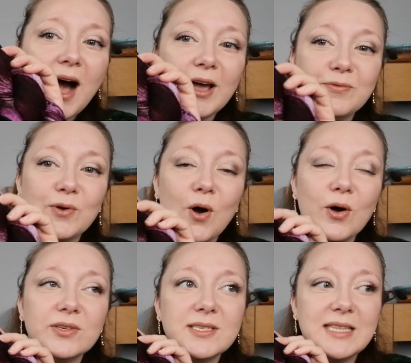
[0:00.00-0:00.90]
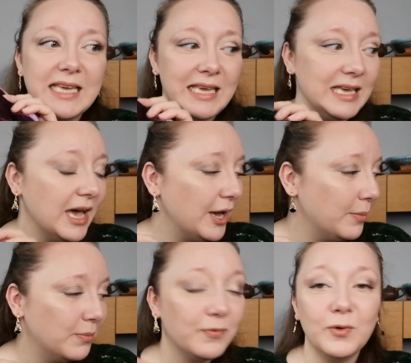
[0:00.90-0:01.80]
I've got the
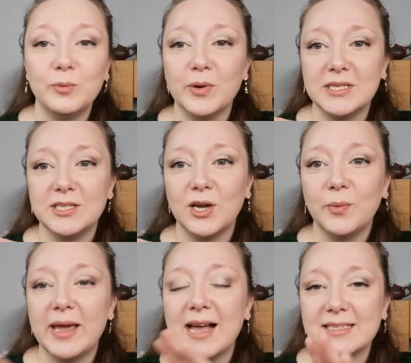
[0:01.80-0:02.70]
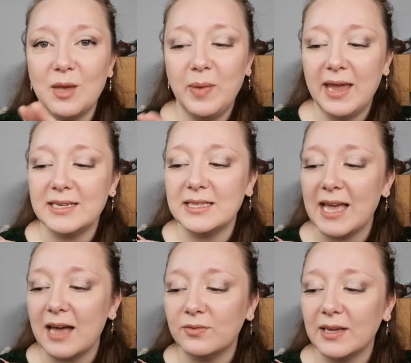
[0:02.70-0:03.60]
full-bodied colourway as it appeared in
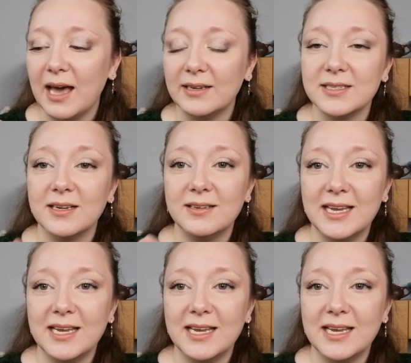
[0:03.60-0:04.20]
the advent calendar